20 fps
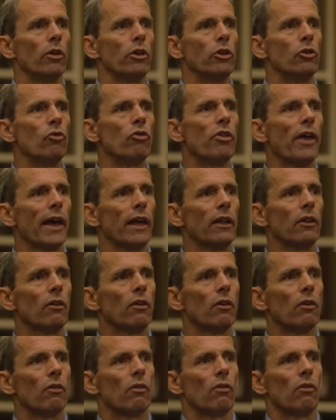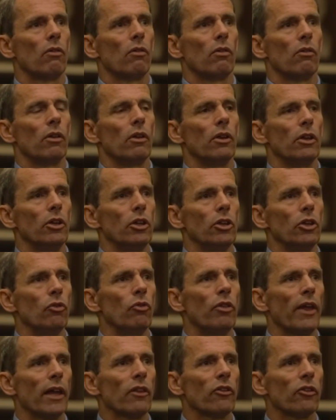you then
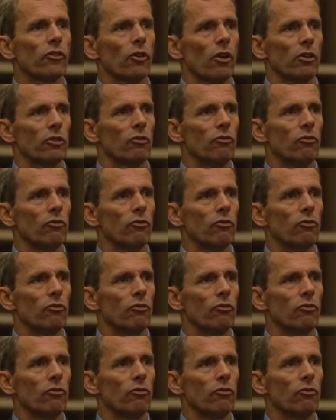start